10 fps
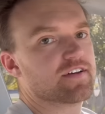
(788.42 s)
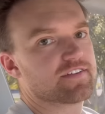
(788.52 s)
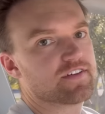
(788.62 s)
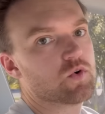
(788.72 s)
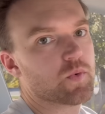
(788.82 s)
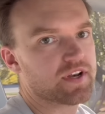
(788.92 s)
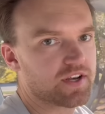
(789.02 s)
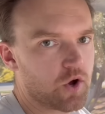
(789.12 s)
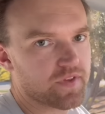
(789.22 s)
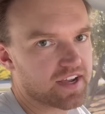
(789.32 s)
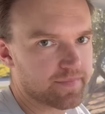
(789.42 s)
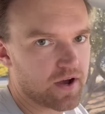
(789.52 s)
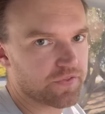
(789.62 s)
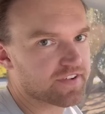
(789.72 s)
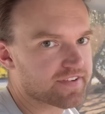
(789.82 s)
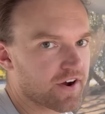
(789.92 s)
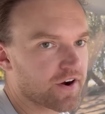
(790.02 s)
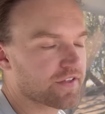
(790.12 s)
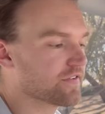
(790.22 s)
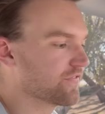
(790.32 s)
So what we don't like about this
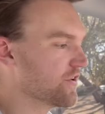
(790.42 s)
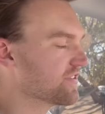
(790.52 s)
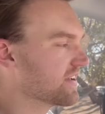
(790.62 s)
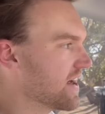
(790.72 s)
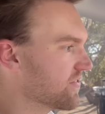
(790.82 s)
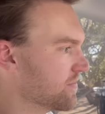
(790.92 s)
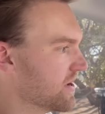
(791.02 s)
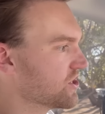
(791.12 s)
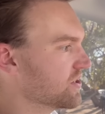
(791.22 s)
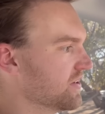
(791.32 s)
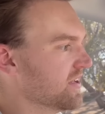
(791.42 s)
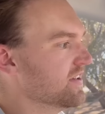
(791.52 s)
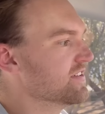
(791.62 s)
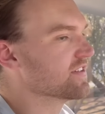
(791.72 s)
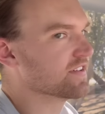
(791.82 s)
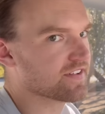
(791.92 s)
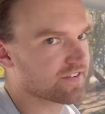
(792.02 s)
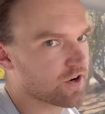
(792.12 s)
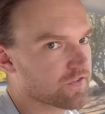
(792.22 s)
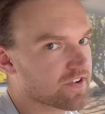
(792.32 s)
car, the first thing I have to mention is the
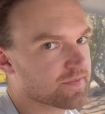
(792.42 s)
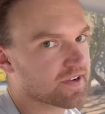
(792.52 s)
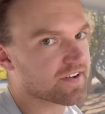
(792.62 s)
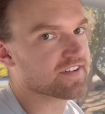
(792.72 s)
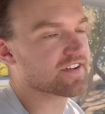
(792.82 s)
service, because